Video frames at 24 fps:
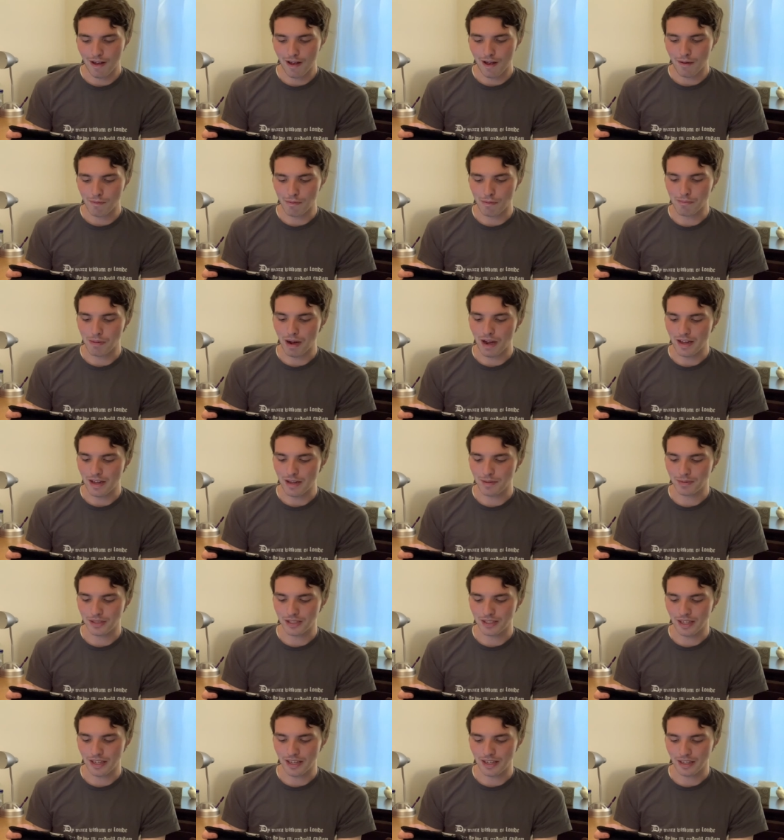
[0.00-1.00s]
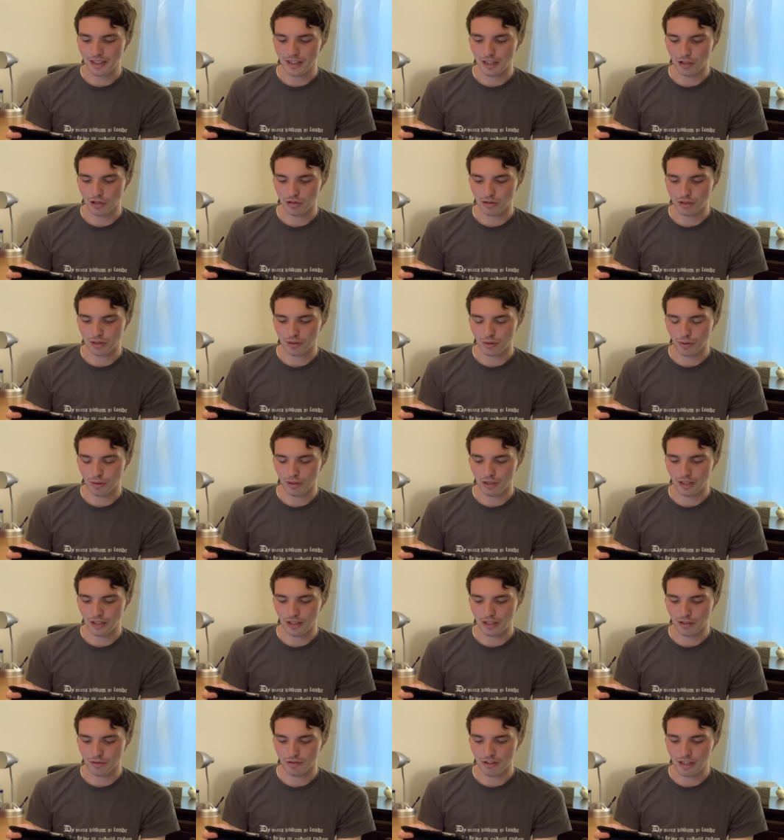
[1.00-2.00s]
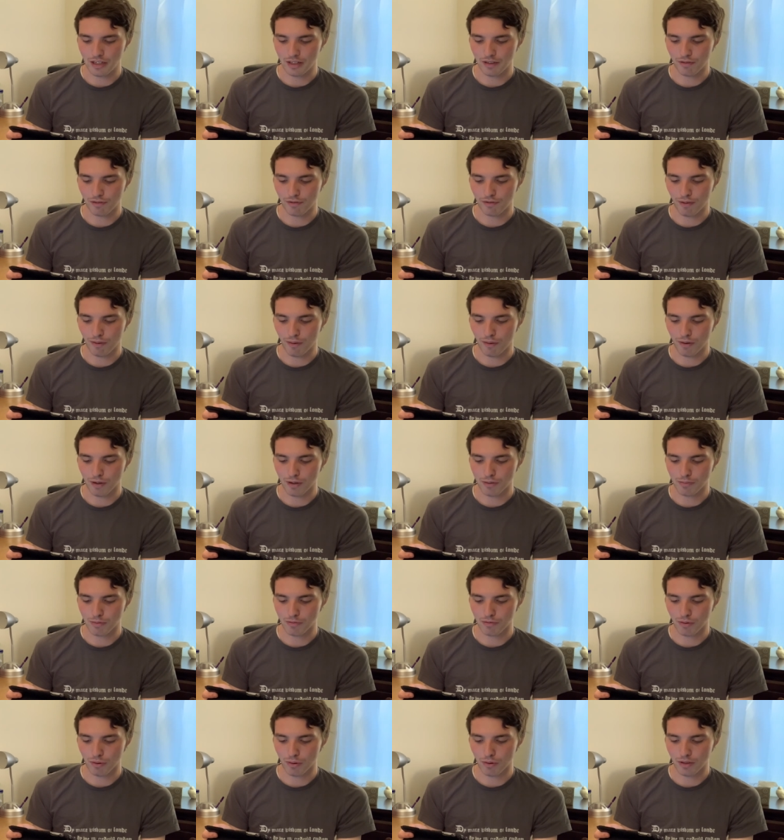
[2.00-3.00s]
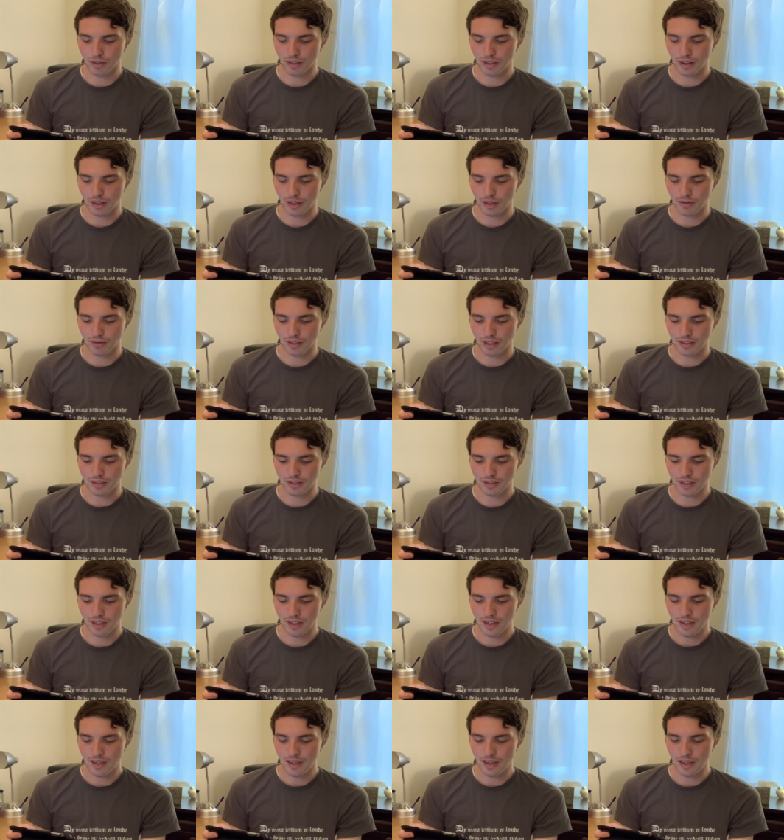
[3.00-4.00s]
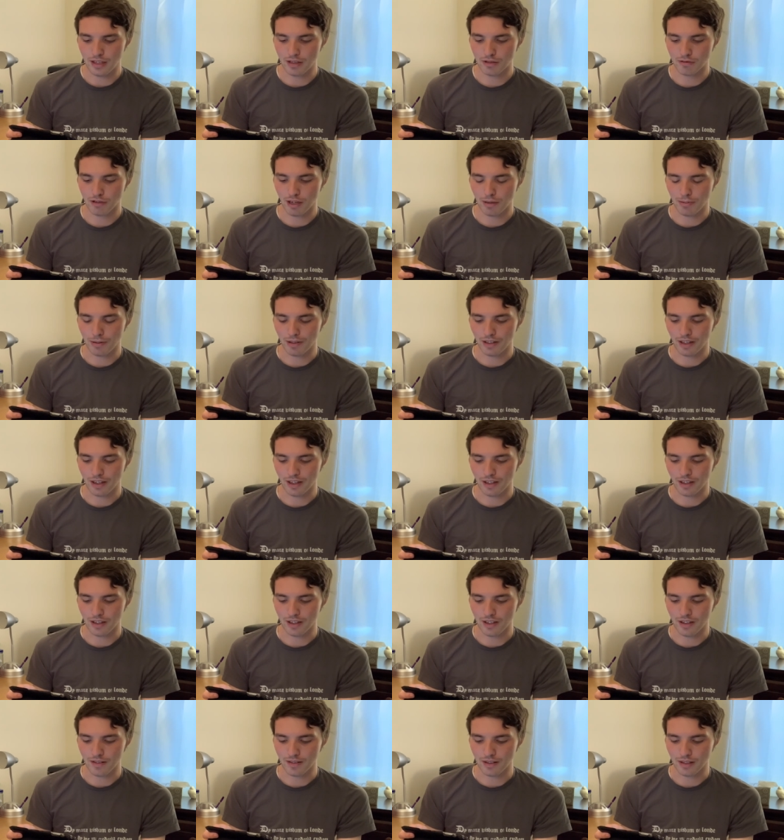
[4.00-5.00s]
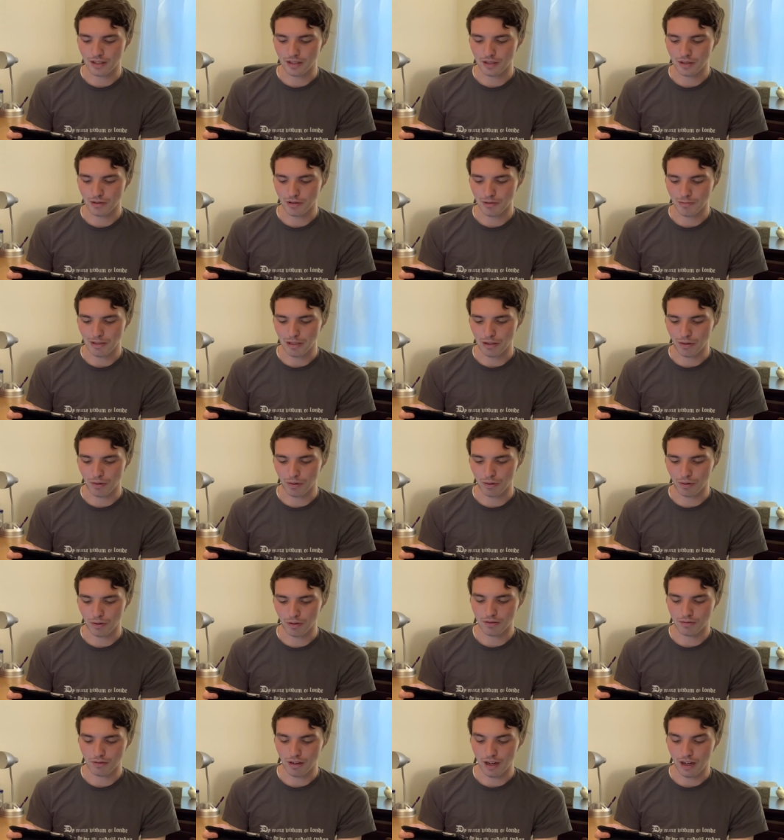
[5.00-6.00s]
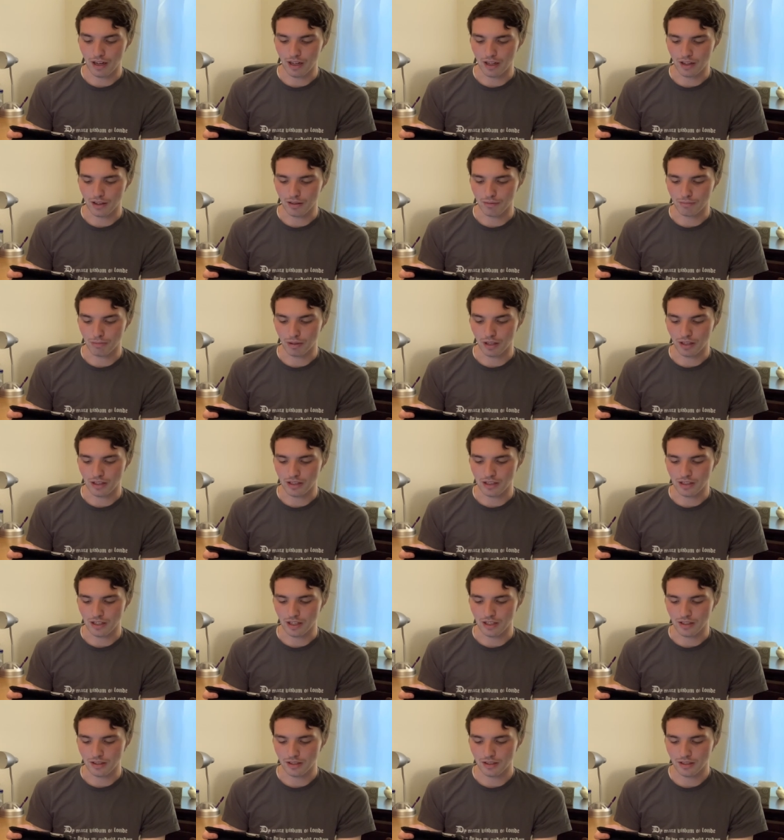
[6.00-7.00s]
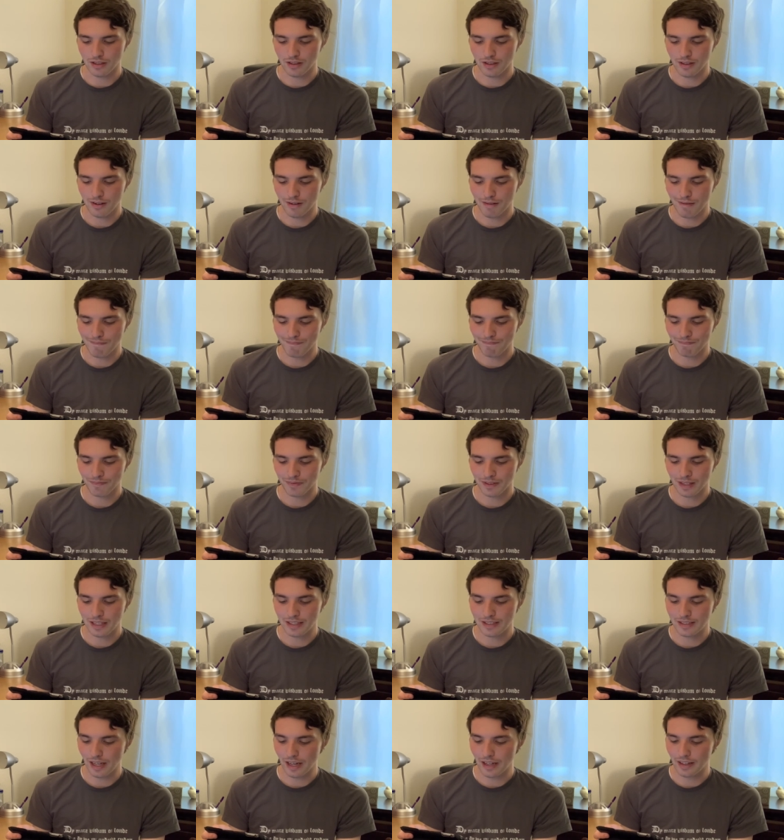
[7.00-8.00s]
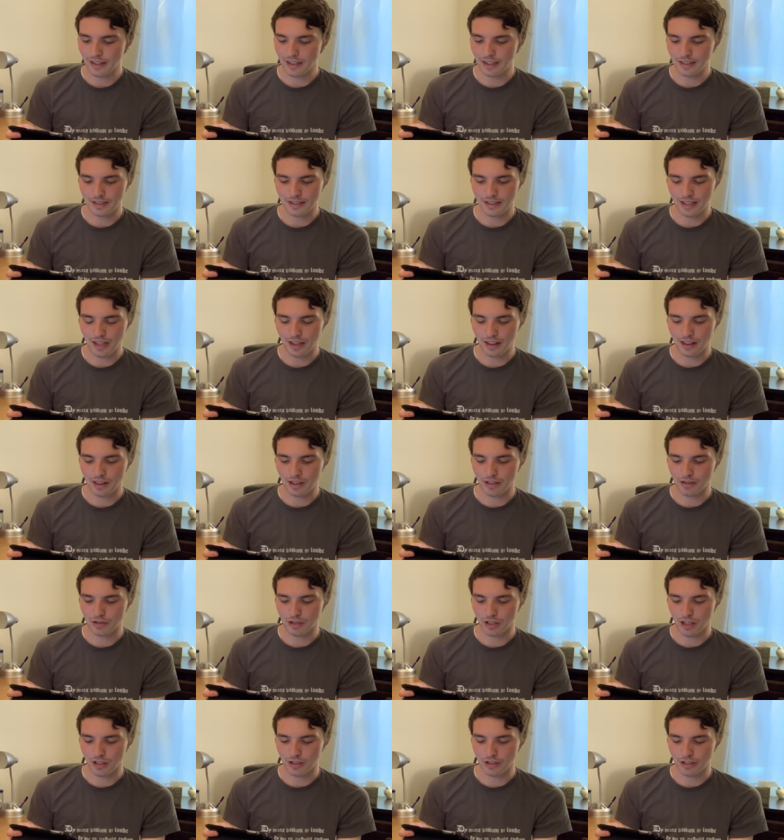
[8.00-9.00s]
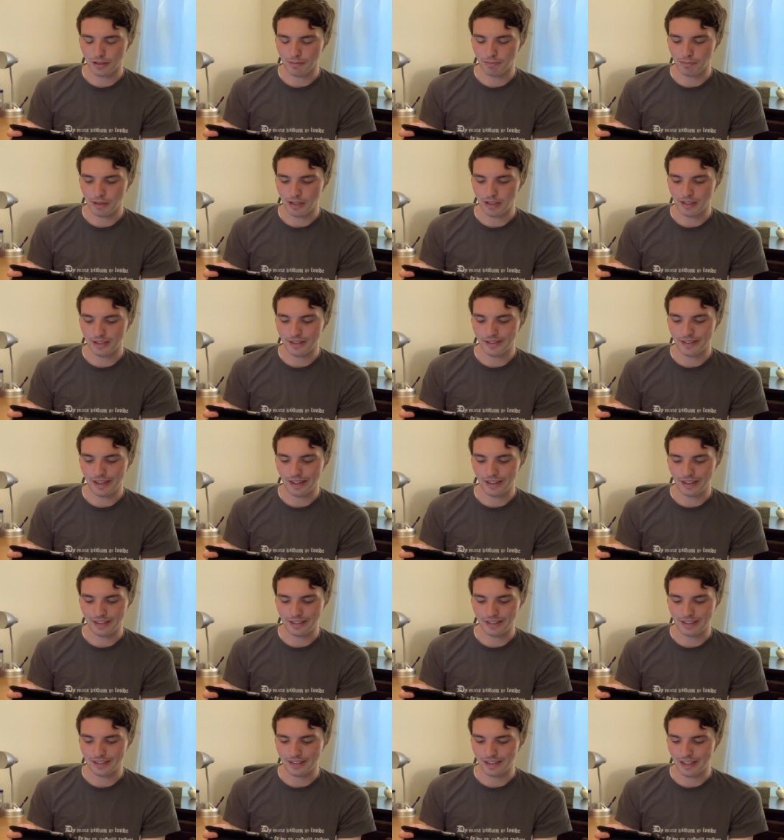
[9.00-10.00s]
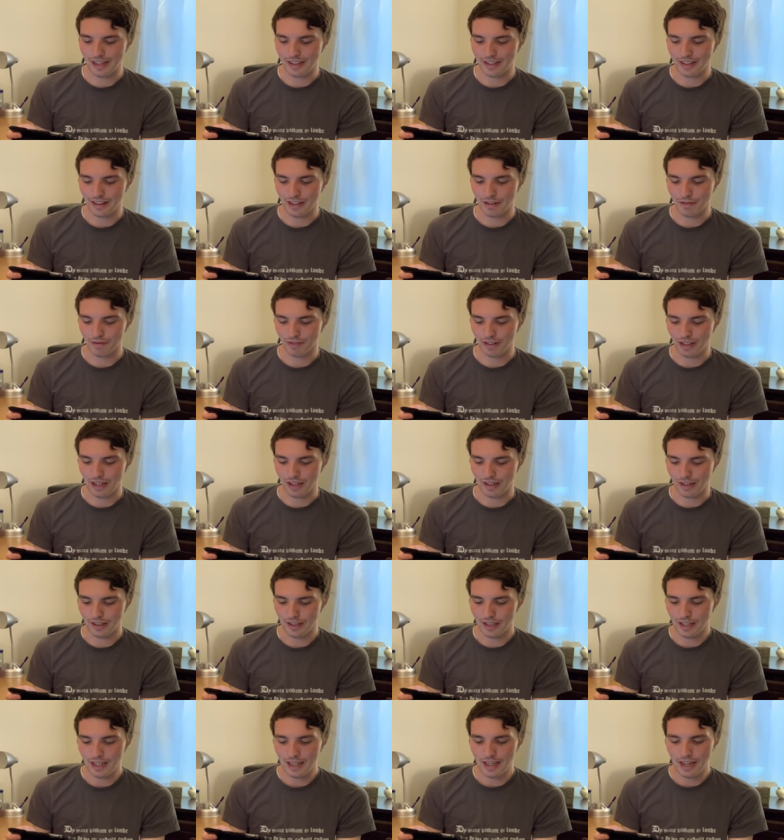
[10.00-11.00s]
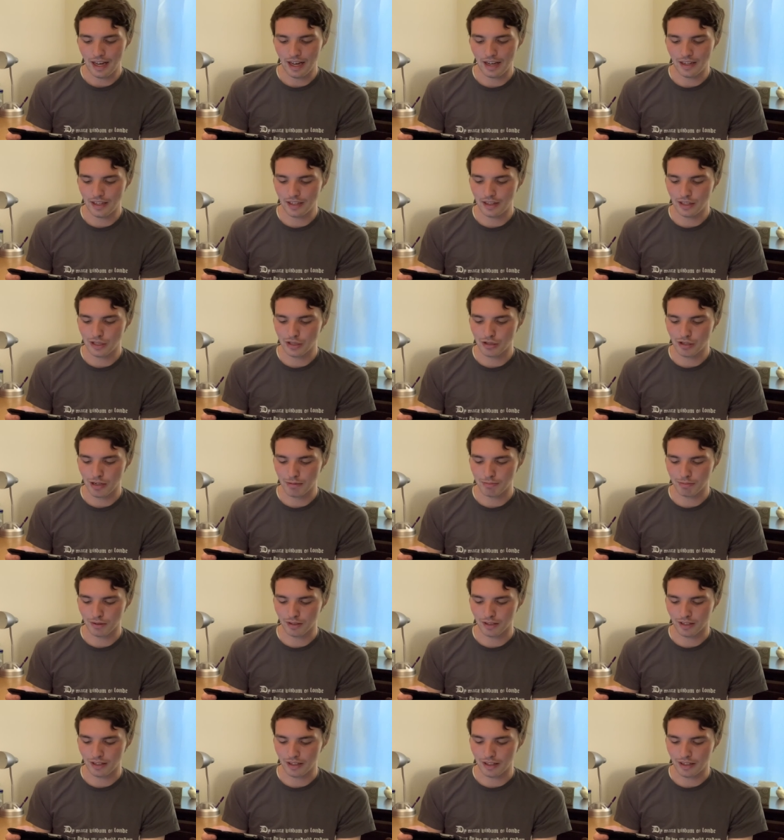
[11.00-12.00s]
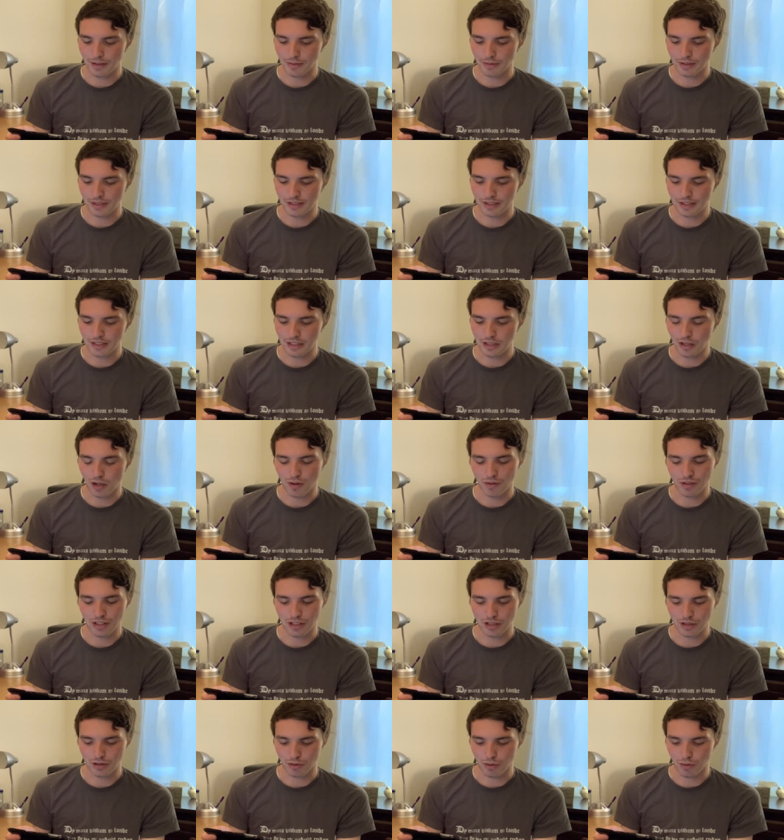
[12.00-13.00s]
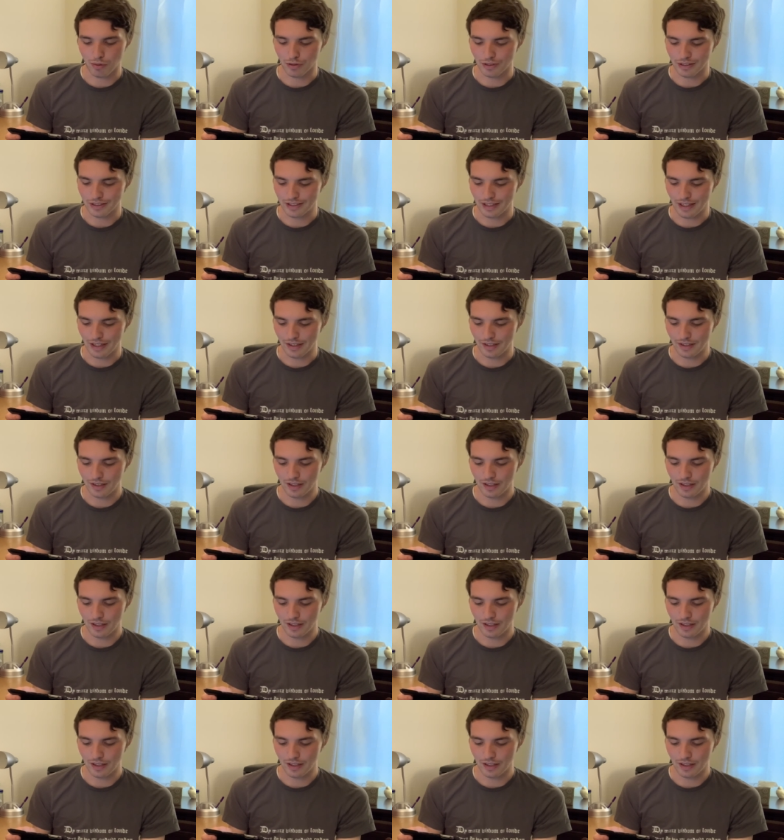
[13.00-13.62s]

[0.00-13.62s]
But by him sang another sword, and a great form roared and thrust, and dropped like leaves the screaming horde, writhe in bloody dust. Silent as death their charge had been, silent as night they fled, and in the trampled glade was seen only the torn dead.